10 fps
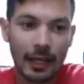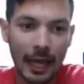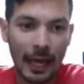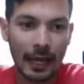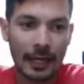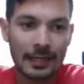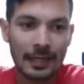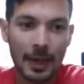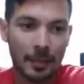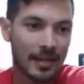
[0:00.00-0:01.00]
And
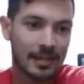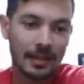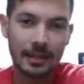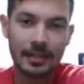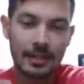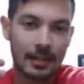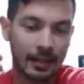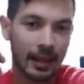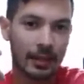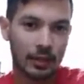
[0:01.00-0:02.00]
that basically
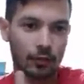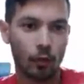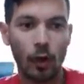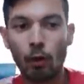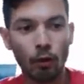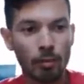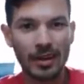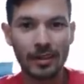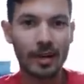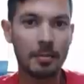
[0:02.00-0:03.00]
counts for all the
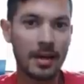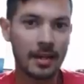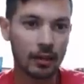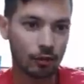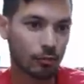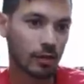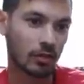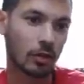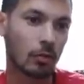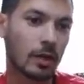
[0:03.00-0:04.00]
money that I'm making through this.
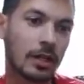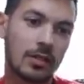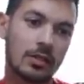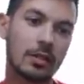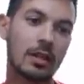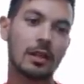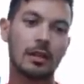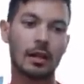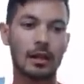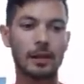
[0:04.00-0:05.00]
So it's,
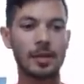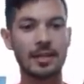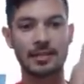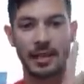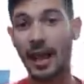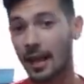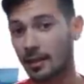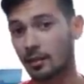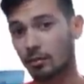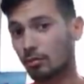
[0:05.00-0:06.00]
um, it's
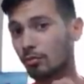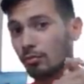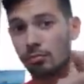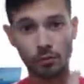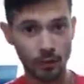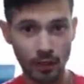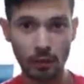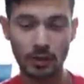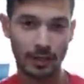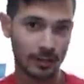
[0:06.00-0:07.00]
ads through
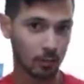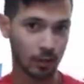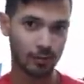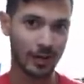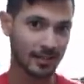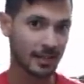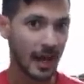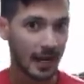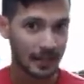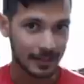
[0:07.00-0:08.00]
videos like this one. You might see an
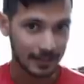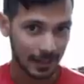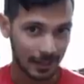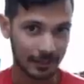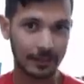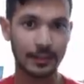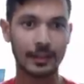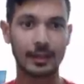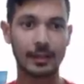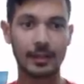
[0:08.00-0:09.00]
ad at the start.
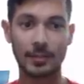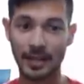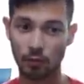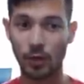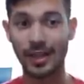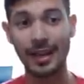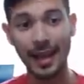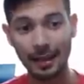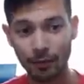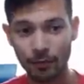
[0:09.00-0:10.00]
Um, that's where that
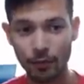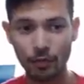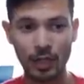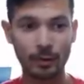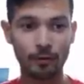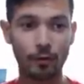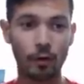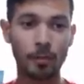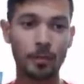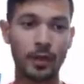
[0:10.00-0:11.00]
ad revenue is coming
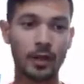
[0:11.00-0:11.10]
from.